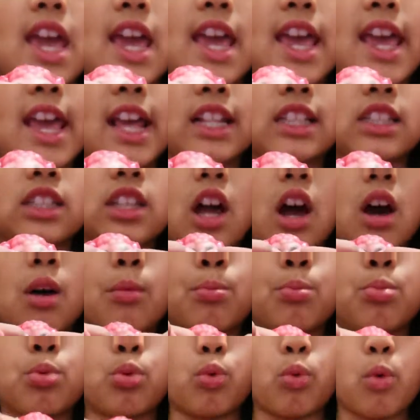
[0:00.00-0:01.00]
It's a
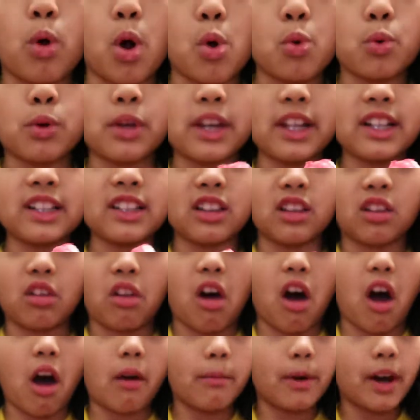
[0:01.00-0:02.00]
broken
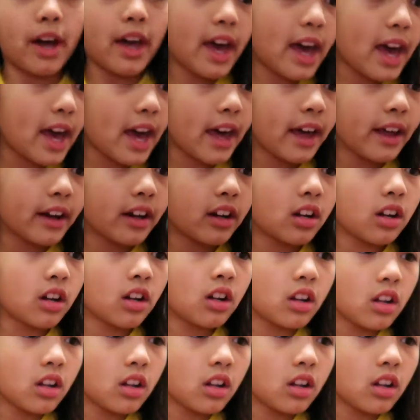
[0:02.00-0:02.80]
llama head.